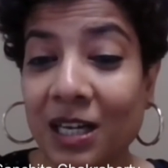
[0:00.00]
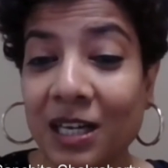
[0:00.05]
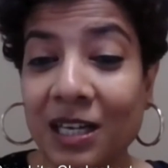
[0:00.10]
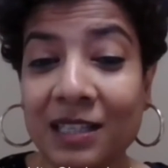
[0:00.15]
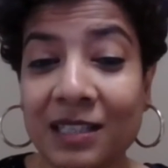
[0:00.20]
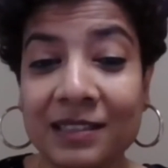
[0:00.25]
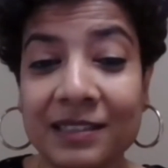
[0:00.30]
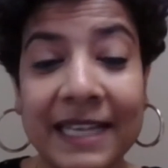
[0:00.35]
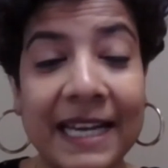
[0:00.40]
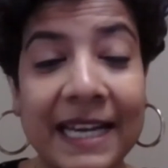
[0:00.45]

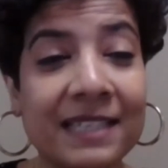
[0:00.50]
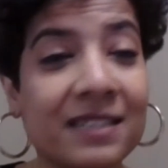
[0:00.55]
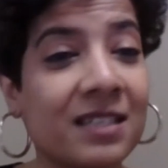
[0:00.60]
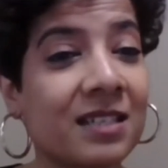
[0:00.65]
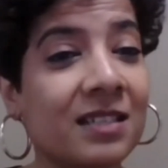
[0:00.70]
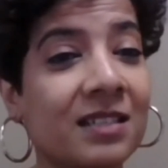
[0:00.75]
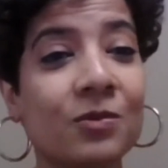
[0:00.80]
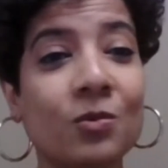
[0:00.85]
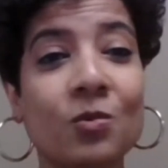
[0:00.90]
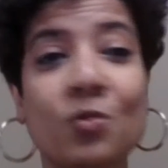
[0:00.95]

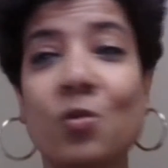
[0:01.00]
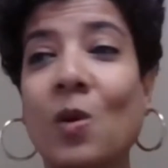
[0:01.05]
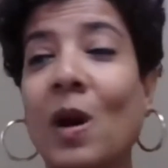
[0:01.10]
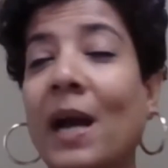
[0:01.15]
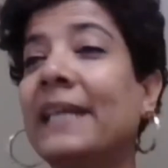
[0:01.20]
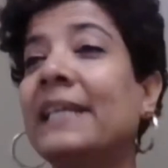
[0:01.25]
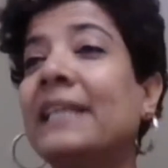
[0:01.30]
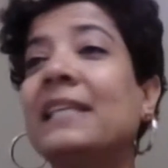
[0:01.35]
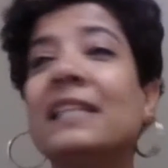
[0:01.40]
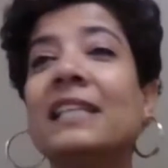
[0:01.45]
that
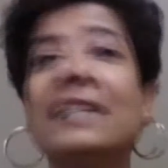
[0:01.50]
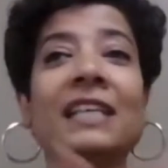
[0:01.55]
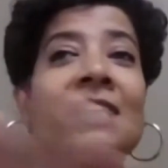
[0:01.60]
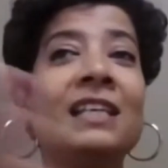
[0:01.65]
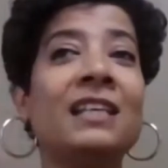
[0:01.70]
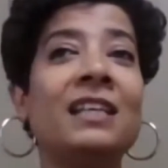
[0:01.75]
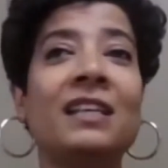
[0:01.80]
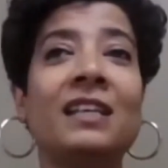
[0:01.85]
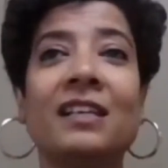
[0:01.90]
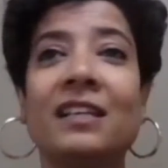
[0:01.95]

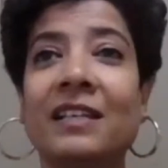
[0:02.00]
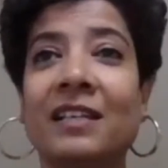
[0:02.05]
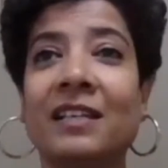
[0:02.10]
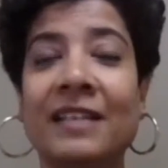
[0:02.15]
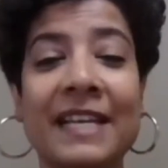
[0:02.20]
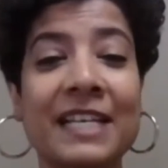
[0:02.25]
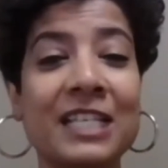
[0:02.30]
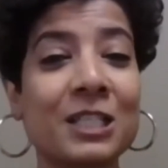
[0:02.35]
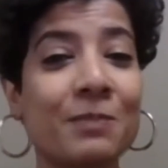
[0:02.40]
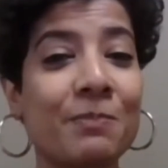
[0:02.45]
widely
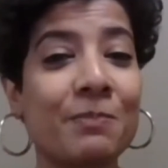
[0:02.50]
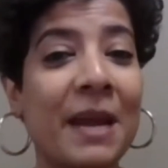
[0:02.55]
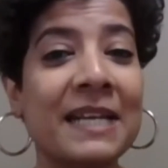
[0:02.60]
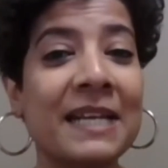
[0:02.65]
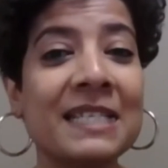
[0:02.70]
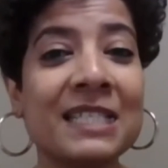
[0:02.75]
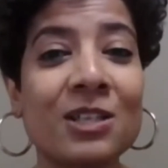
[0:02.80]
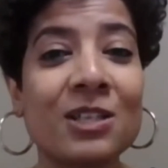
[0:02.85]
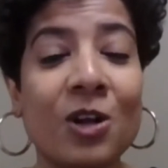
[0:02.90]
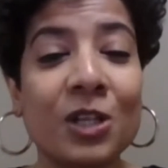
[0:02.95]

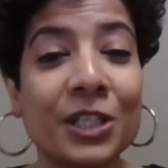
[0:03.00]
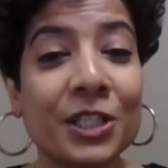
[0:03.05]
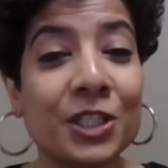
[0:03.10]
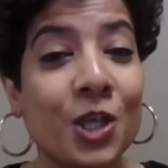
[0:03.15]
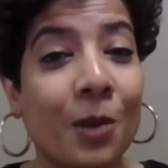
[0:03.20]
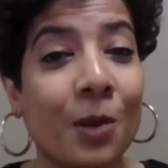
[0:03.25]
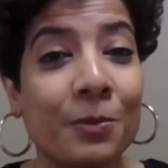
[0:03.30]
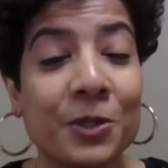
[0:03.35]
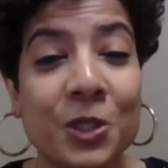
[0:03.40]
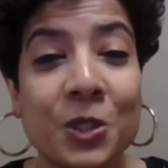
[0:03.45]
expands all
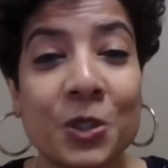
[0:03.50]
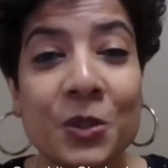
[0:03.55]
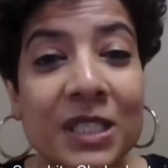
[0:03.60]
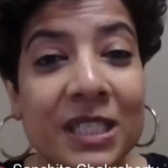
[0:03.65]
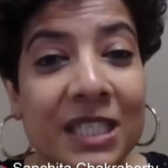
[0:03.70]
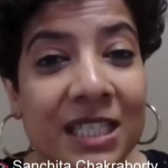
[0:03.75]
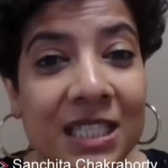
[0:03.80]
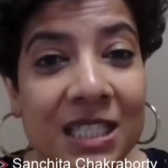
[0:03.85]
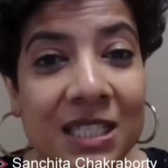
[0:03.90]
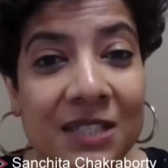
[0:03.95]
these
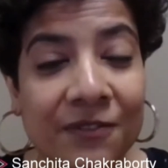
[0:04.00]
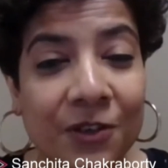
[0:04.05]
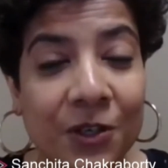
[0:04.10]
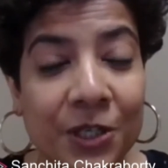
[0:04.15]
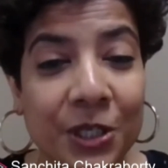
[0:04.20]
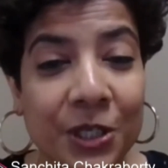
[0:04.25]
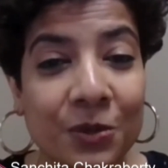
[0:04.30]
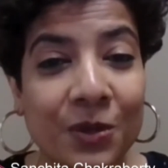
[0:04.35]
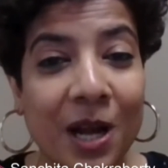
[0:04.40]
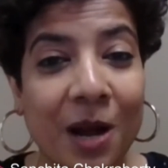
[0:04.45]
opportunities
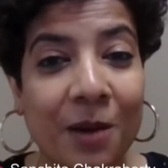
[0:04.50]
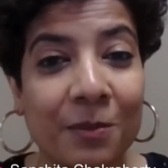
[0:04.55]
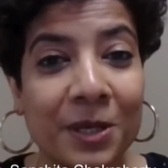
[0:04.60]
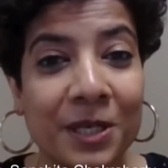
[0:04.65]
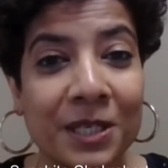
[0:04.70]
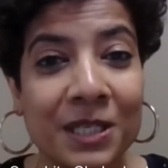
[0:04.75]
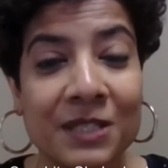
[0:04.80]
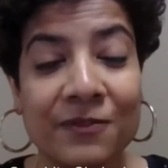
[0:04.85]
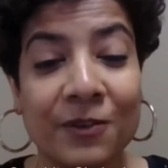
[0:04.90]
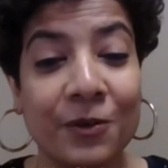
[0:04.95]
for
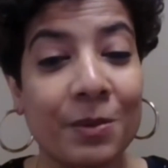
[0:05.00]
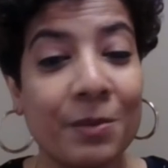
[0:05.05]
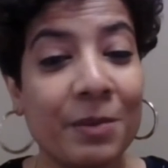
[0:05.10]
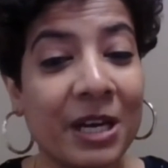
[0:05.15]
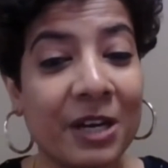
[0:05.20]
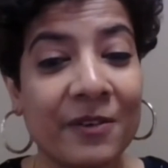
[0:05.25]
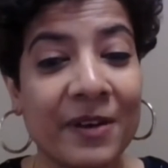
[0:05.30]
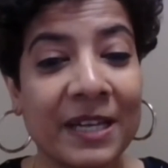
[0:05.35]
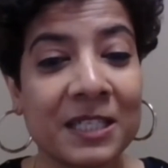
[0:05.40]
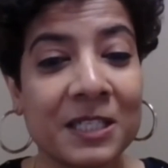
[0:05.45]
newcomers, for
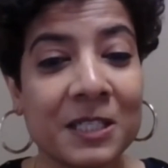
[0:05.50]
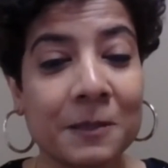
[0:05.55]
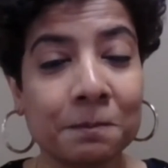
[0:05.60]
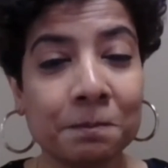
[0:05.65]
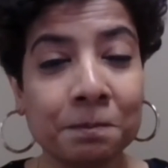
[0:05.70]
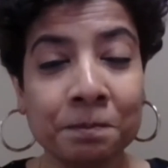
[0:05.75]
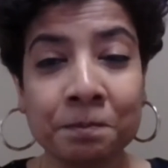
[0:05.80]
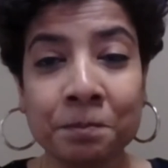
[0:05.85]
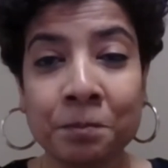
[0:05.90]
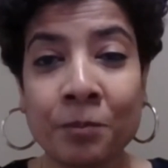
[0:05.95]

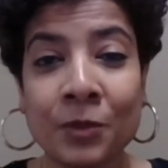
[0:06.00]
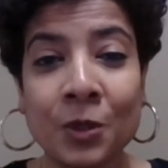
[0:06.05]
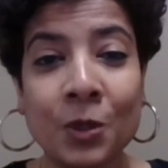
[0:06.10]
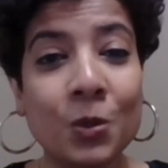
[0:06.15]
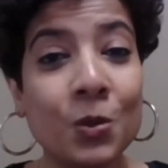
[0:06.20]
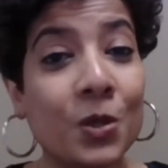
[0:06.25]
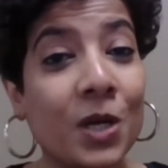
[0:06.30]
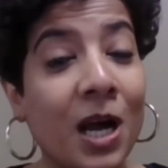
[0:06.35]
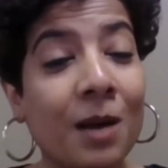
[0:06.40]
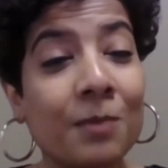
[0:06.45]
immigrants
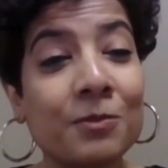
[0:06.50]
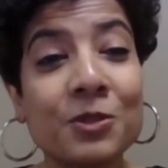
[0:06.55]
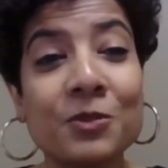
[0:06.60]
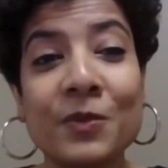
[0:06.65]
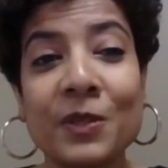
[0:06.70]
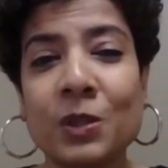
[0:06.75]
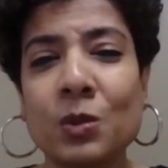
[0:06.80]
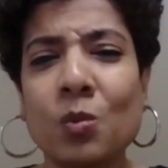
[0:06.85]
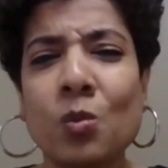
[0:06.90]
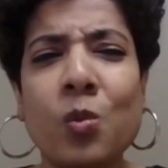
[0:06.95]
who
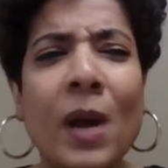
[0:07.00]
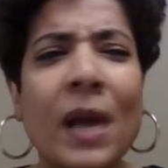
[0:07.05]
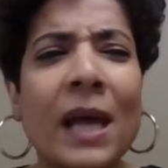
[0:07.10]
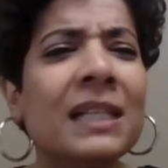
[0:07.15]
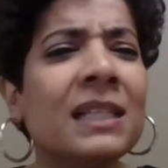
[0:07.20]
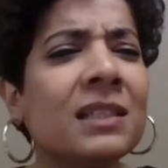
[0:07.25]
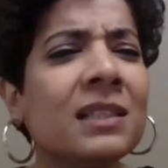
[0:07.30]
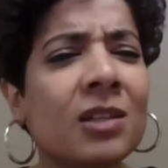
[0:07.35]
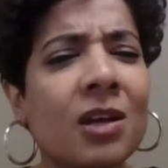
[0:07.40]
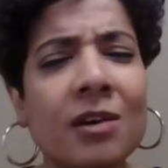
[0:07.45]
comes with
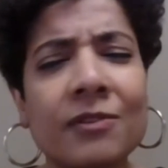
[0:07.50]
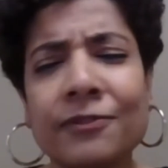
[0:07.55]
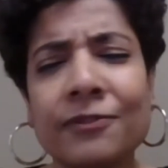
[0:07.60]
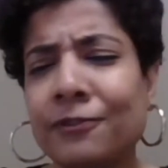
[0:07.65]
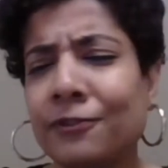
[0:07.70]
wealth